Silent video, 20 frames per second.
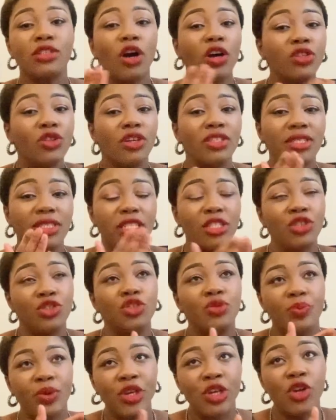all those things
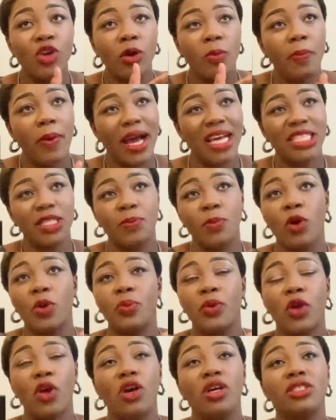should be in your passport
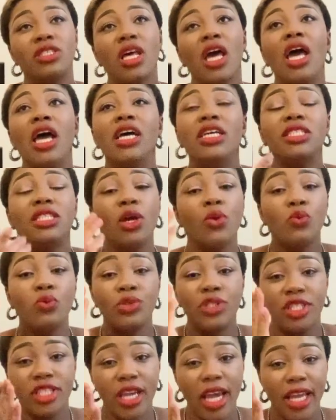because they will
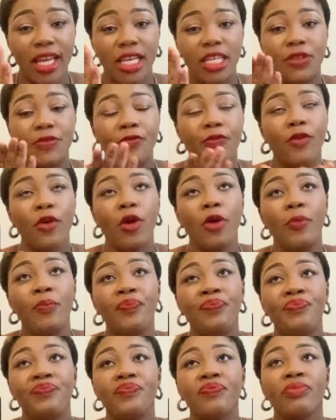check it from